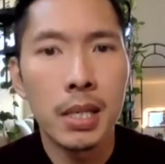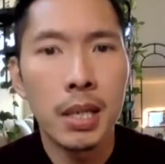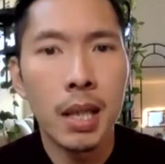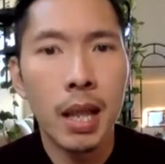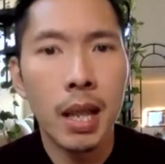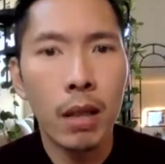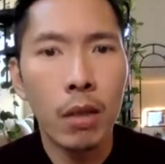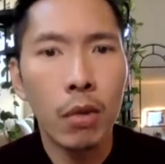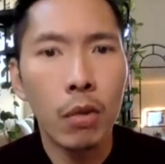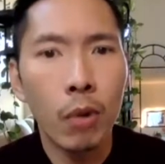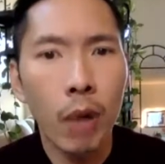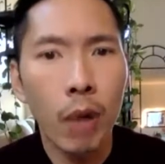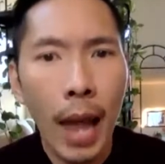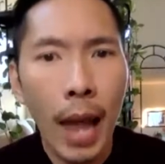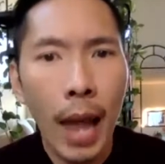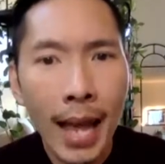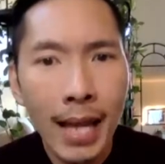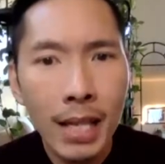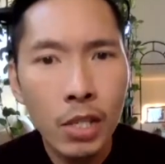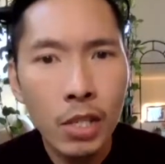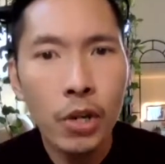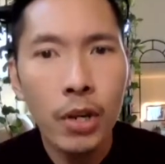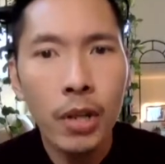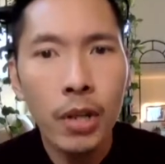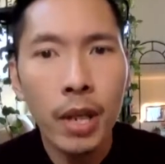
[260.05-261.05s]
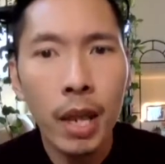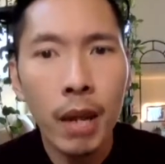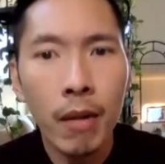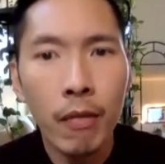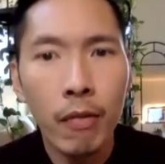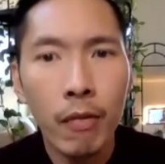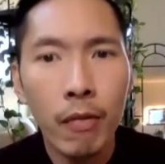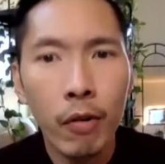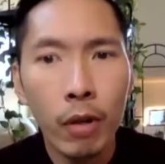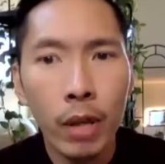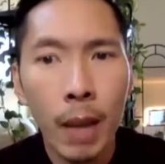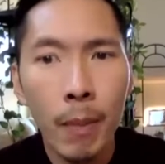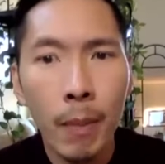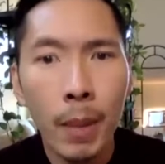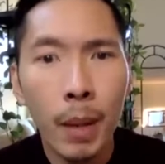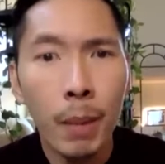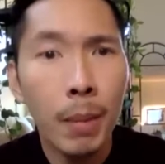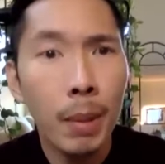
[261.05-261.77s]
like to answer the infodemic,